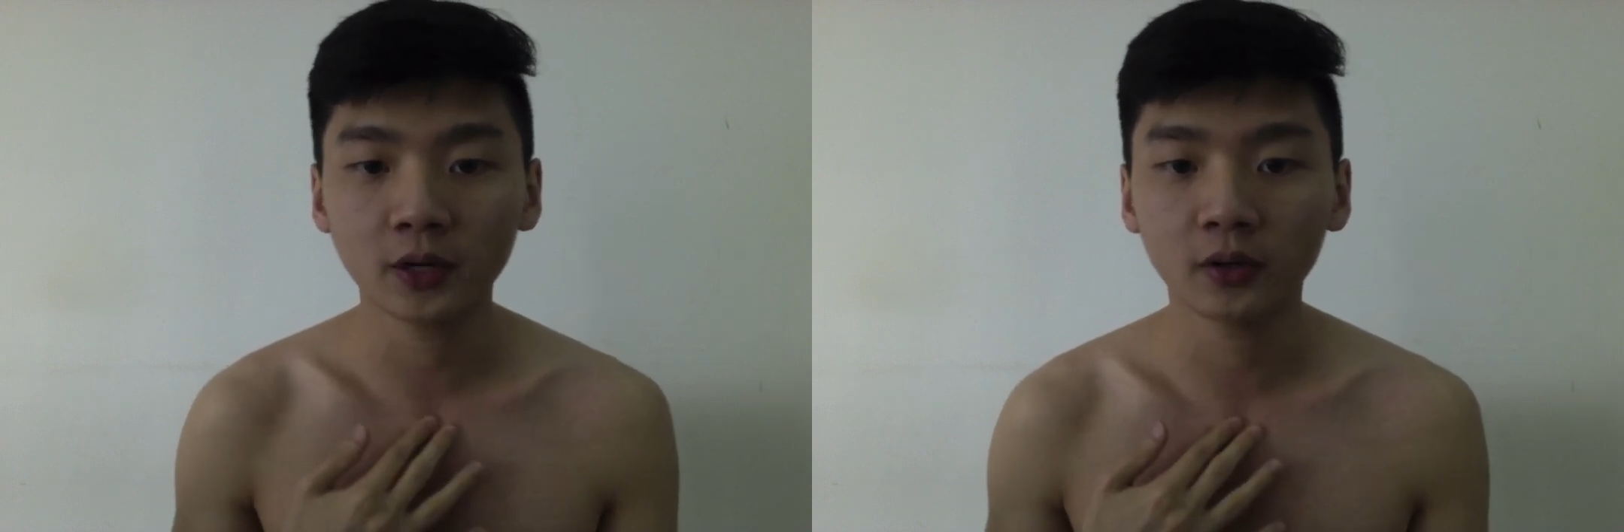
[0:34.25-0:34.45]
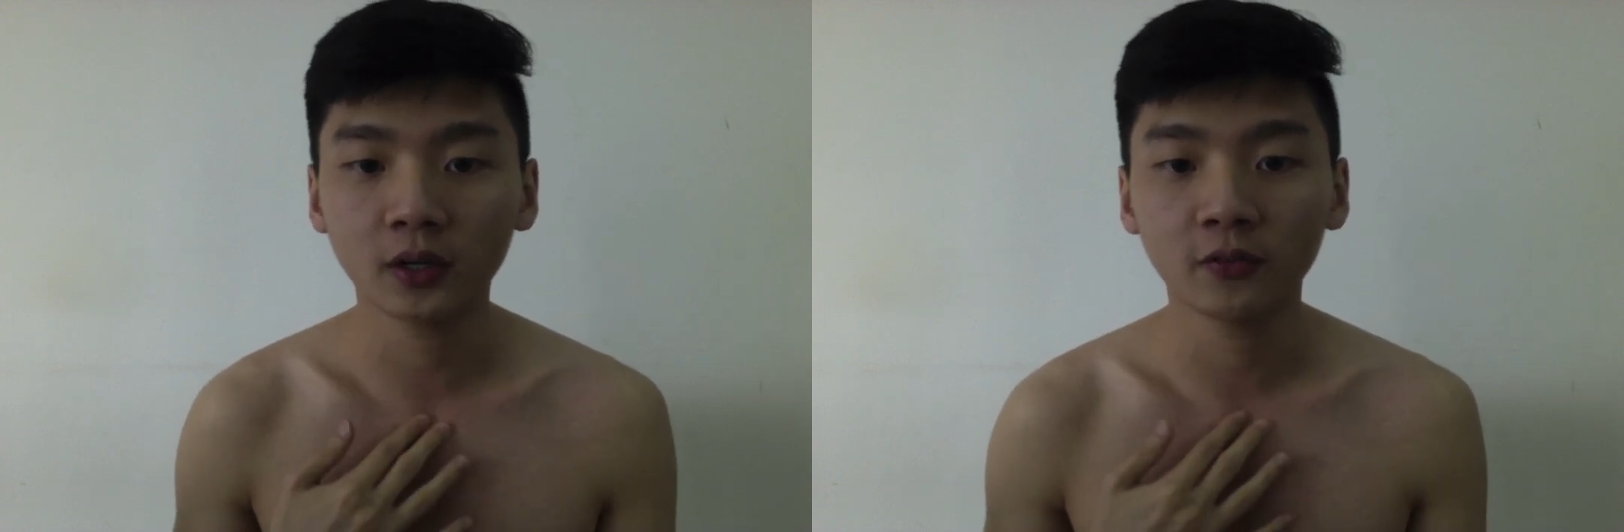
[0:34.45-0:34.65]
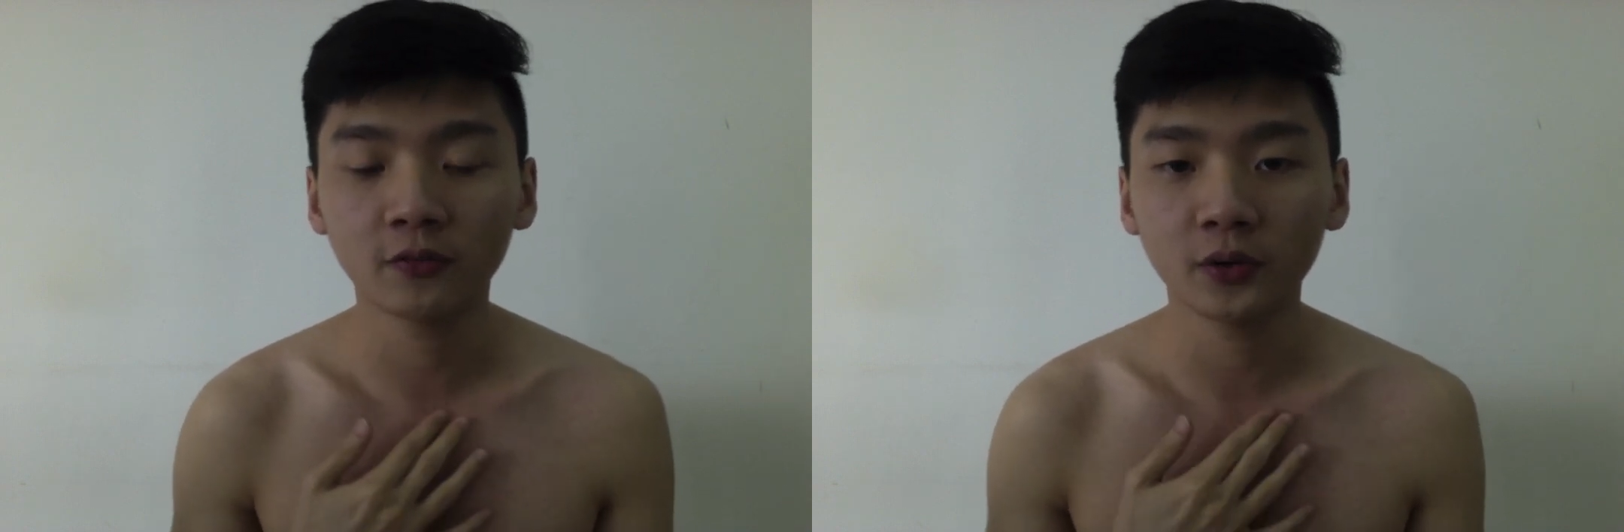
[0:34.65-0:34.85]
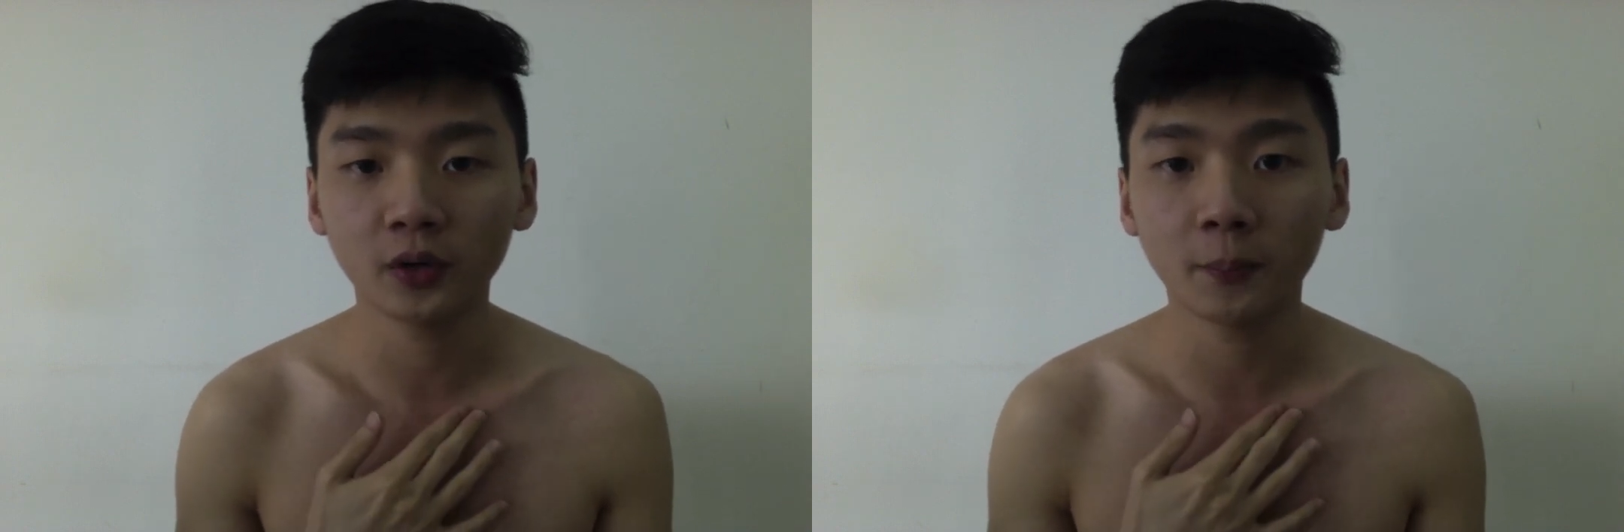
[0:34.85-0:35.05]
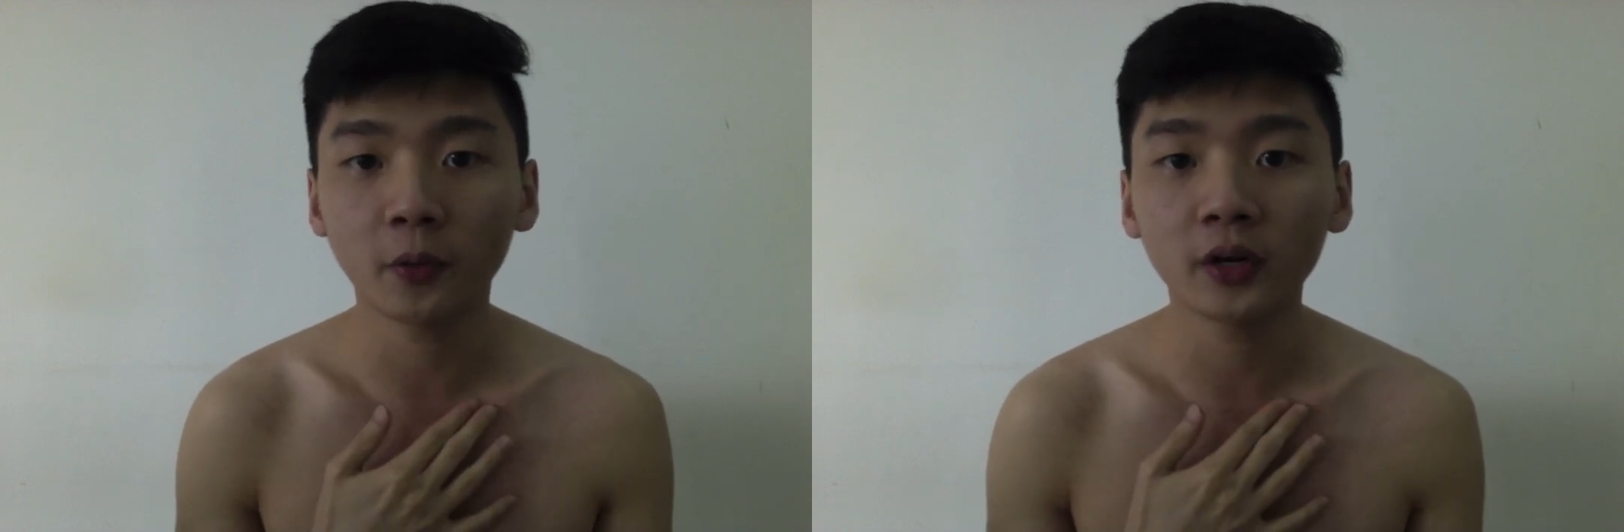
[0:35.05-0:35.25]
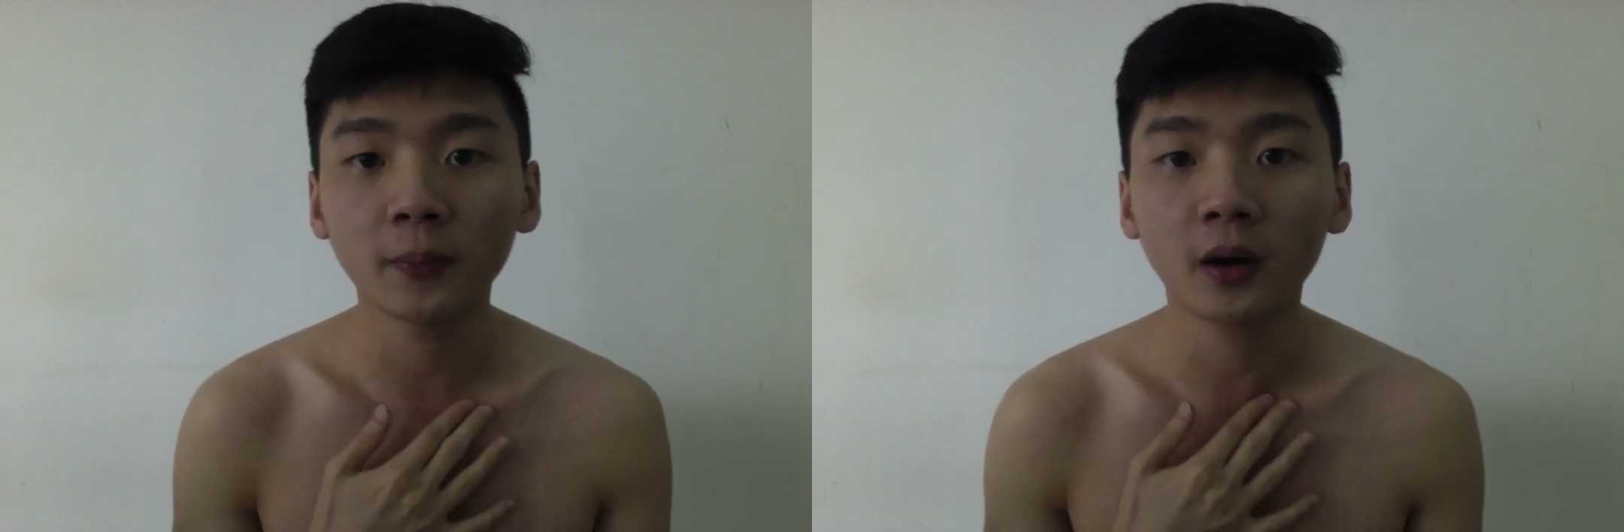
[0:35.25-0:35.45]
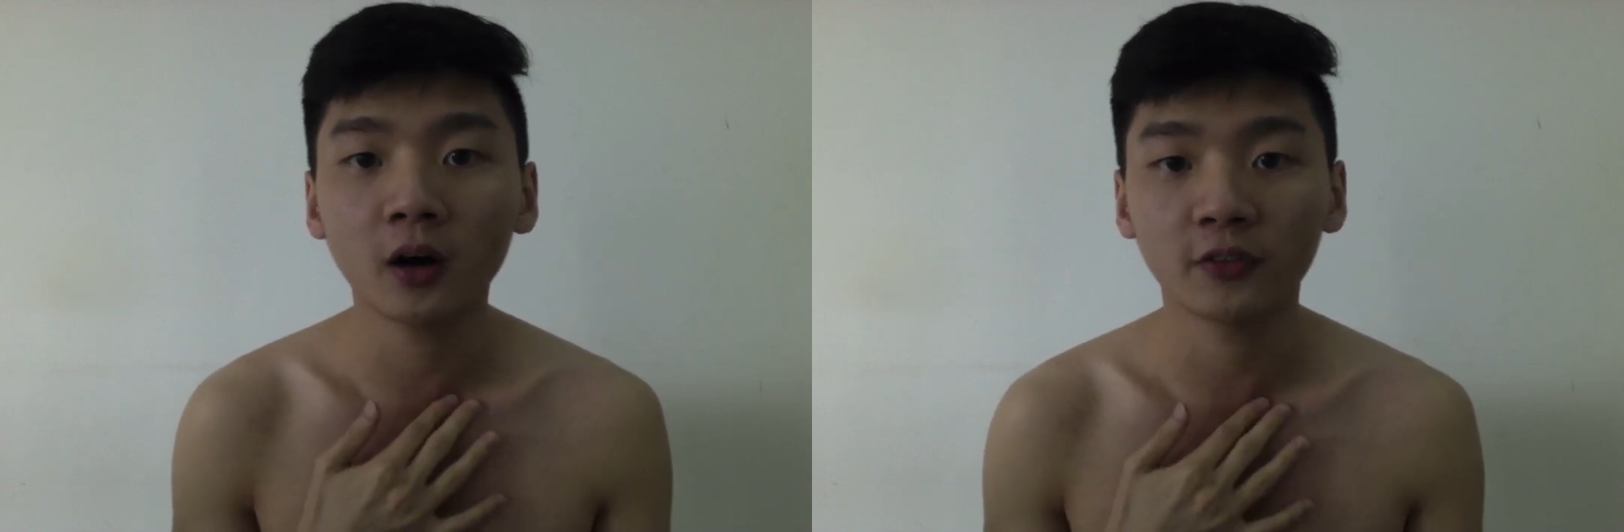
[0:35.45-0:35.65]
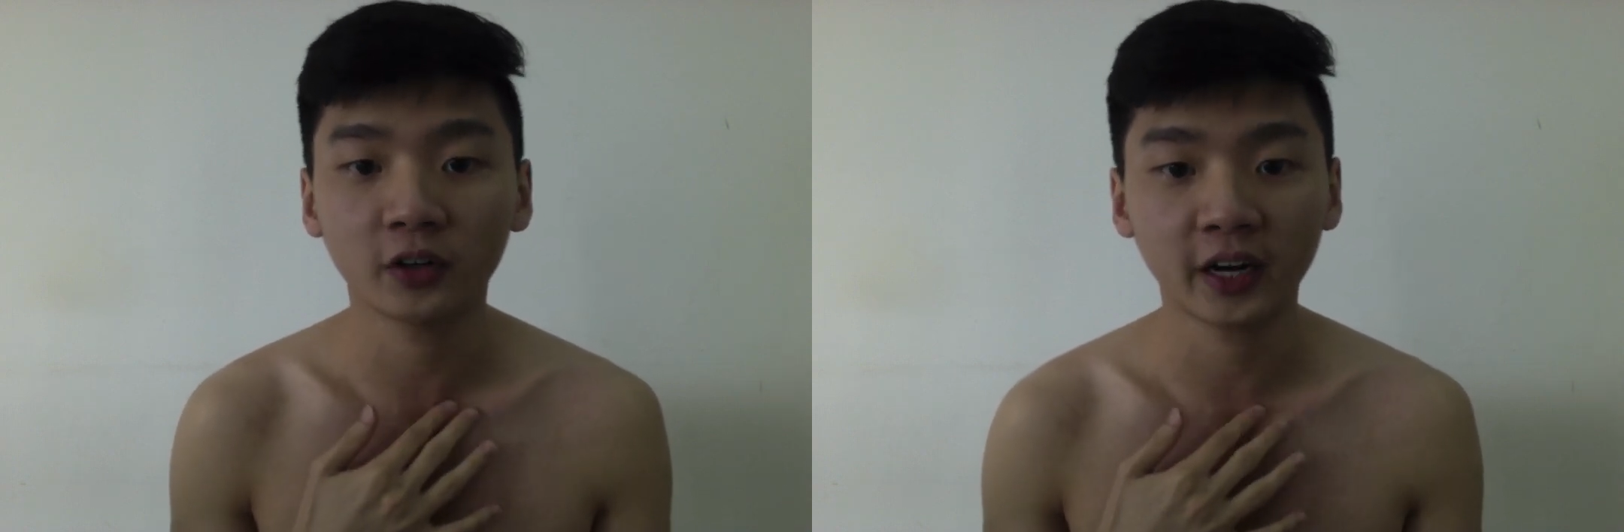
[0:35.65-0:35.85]
you can feel a bony
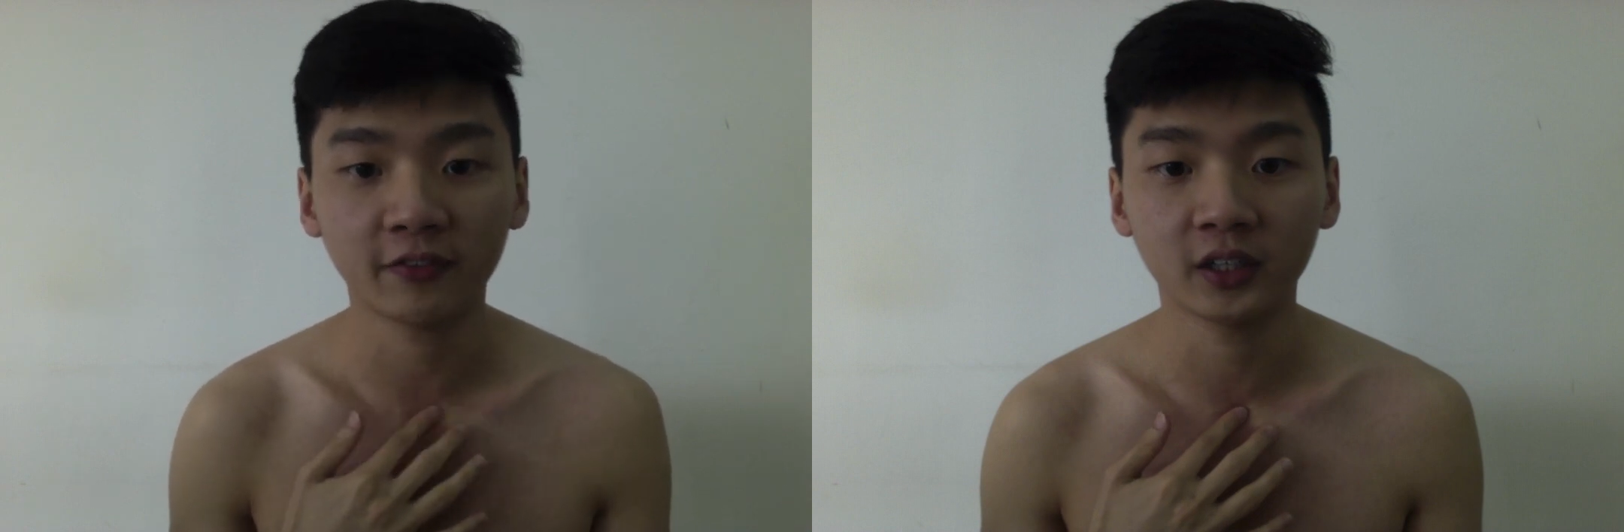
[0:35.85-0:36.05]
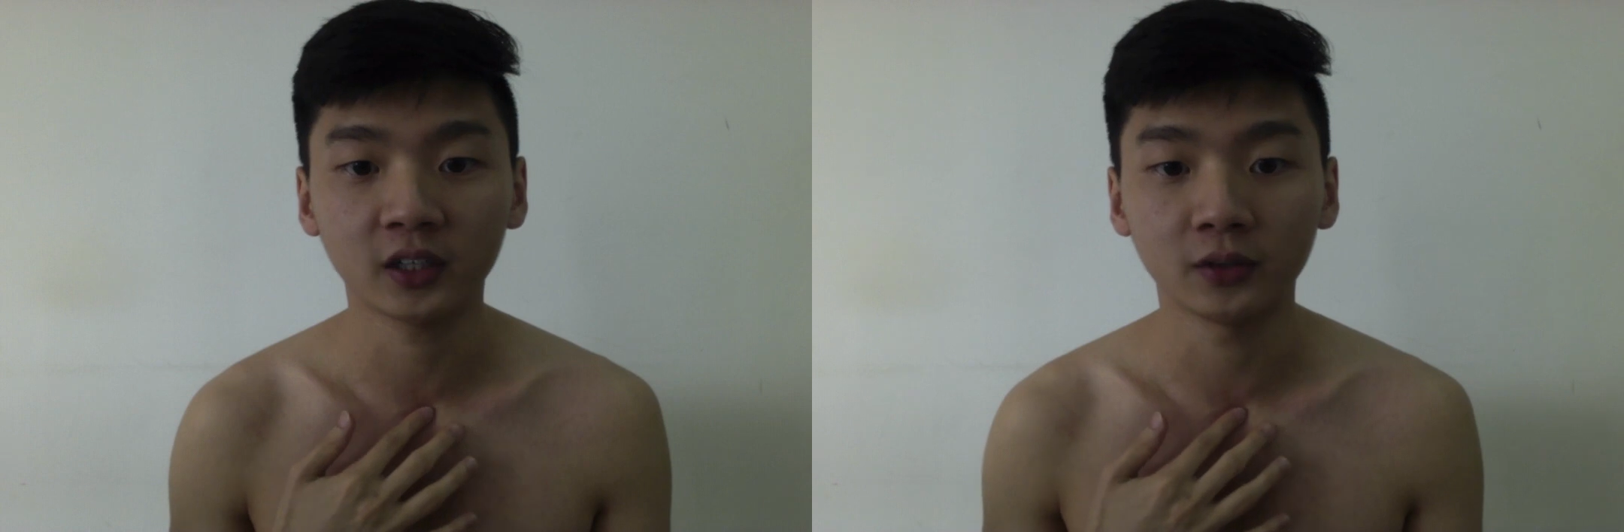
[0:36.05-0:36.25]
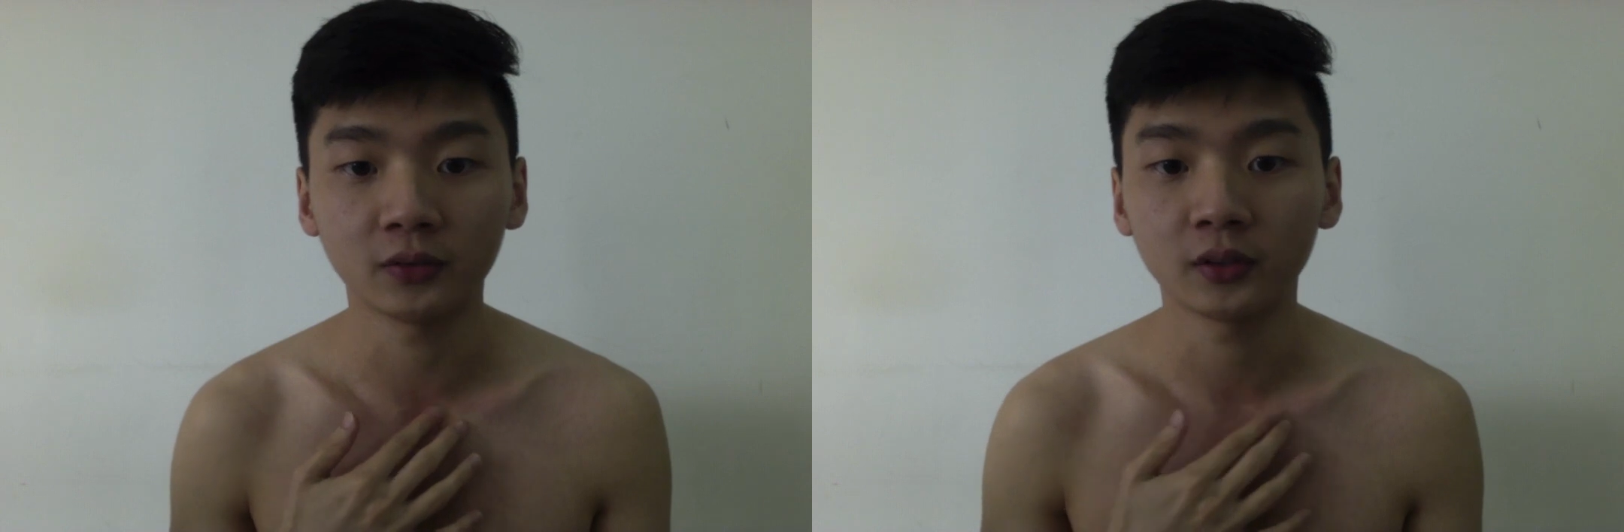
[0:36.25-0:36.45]
part of the clavicle.